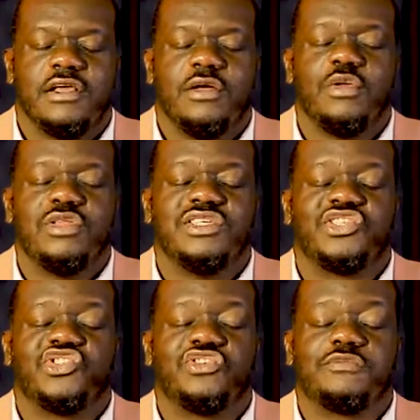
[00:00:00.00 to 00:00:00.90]
Holy
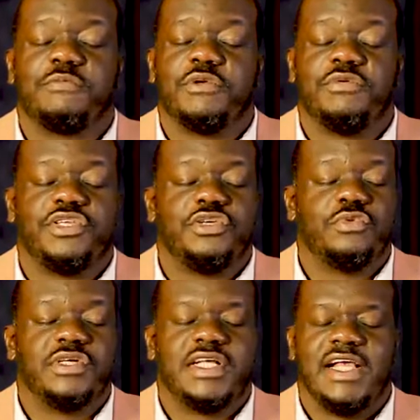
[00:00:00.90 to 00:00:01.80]
Spirit, you
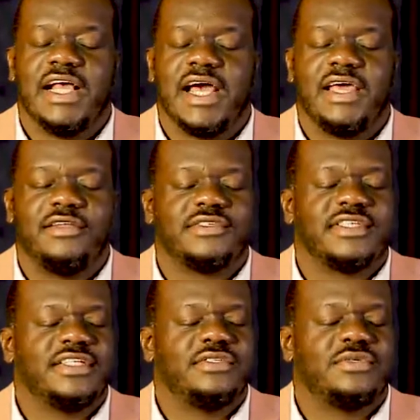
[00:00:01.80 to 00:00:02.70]
will guide us
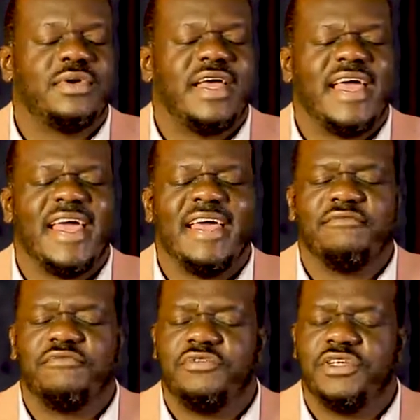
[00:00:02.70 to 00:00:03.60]
into
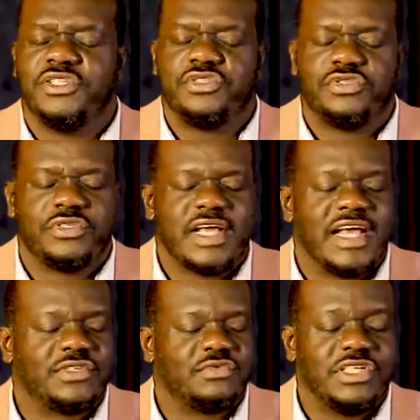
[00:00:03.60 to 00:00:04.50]
every truth
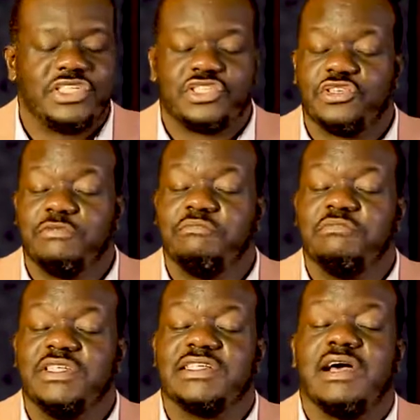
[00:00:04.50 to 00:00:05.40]
as we
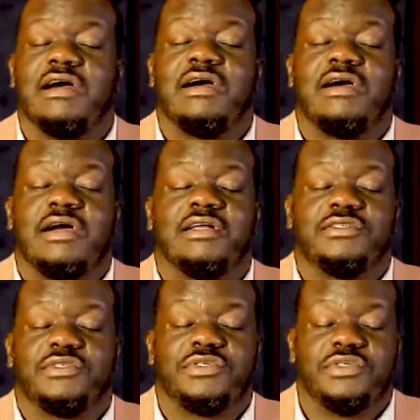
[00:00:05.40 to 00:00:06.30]
submit our
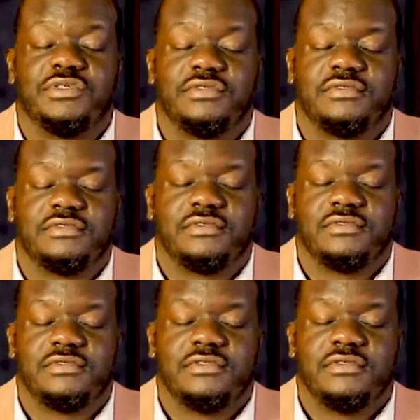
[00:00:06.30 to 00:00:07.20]
hearts to you.
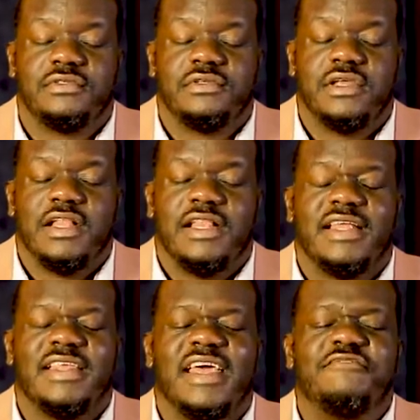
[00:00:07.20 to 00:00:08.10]

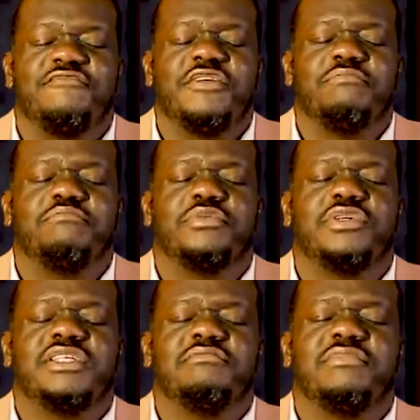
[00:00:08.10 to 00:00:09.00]
Let every
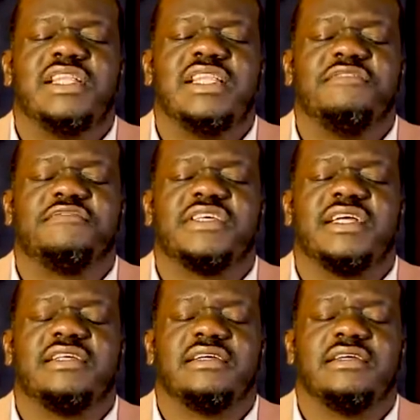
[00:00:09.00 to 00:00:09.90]
burden be
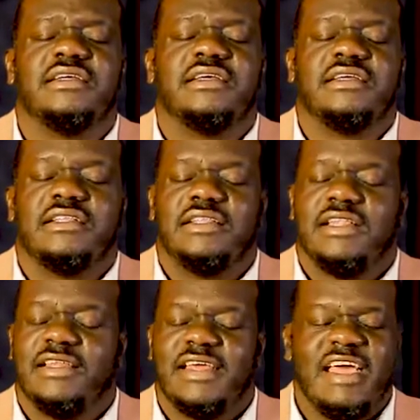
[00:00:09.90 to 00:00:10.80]
lifted.
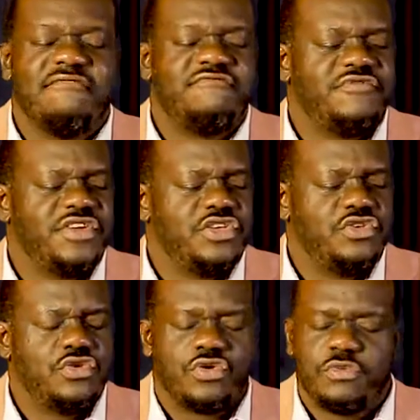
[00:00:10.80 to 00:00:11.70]
Let every
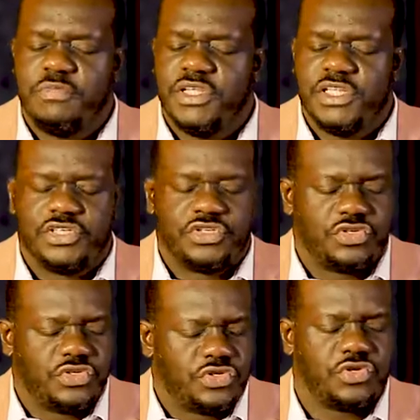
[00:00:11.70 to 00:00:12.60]
yoke be
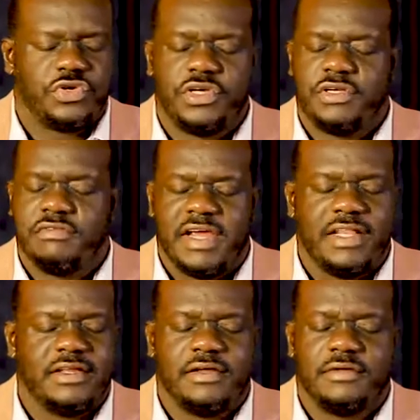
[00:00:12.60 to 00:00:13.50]
destroyed
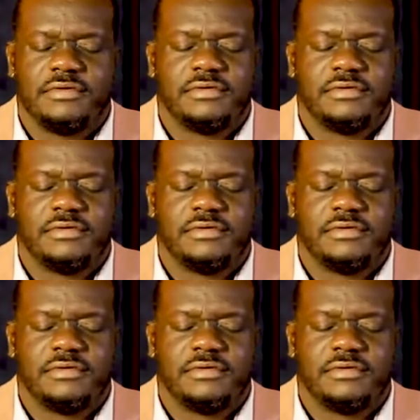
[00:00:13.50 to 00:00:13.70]
right now.